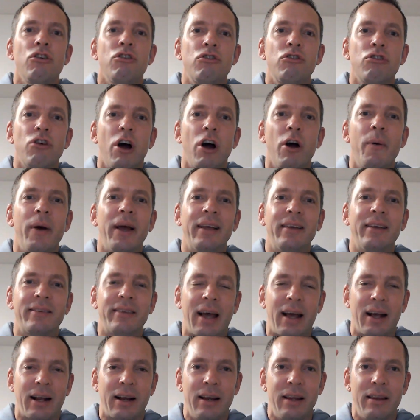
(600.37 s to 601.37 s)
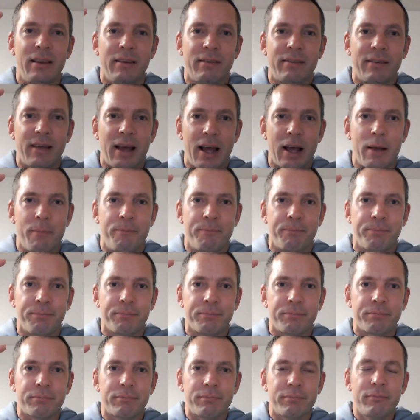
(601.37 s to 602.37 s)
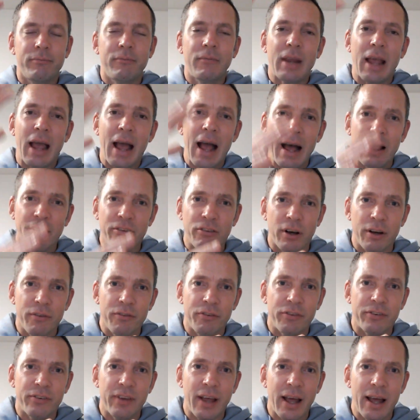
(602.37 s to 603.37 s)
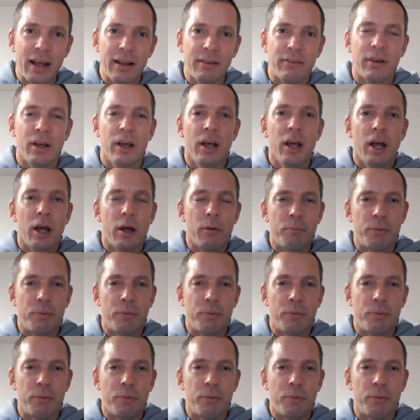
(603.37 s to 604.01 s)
grow exactly the same? As I've said in